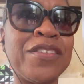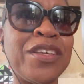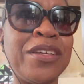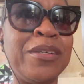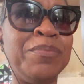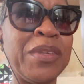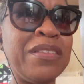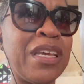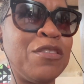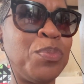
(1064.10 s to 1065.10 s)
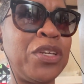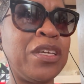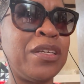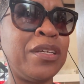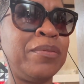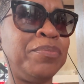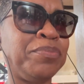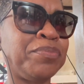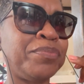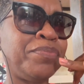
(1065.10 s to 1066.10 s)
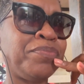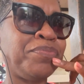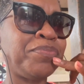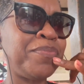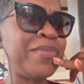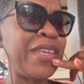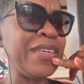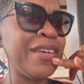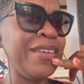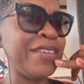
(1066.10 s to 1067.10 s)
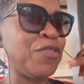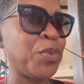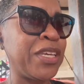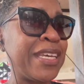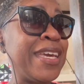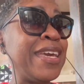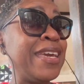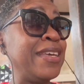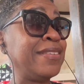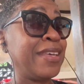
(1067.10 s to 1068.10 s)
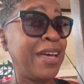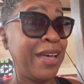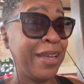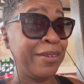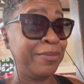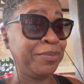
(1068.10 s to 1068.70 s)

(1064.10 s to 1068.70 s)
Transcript: But it tastes pretty good. Yeah, it tastes pretty good. It's hot,